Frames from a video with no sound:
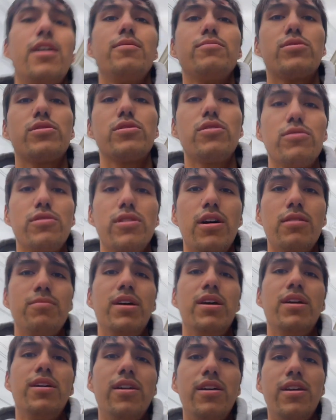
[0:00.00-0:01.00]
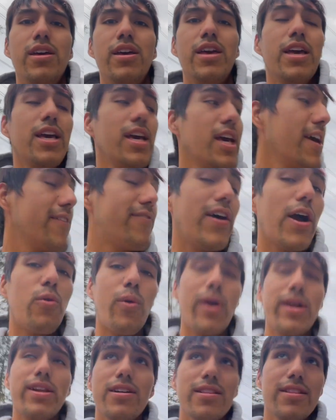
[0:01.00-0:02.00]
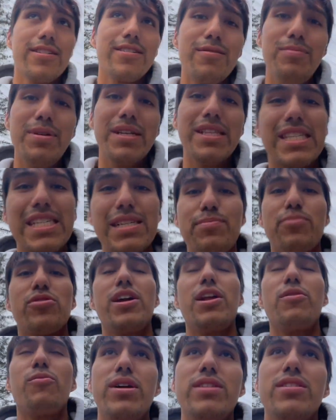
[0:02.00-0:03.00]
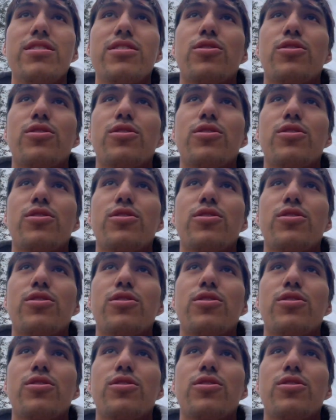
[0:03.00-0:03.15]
I'm so dumb. If I went a little bit deeper and went in the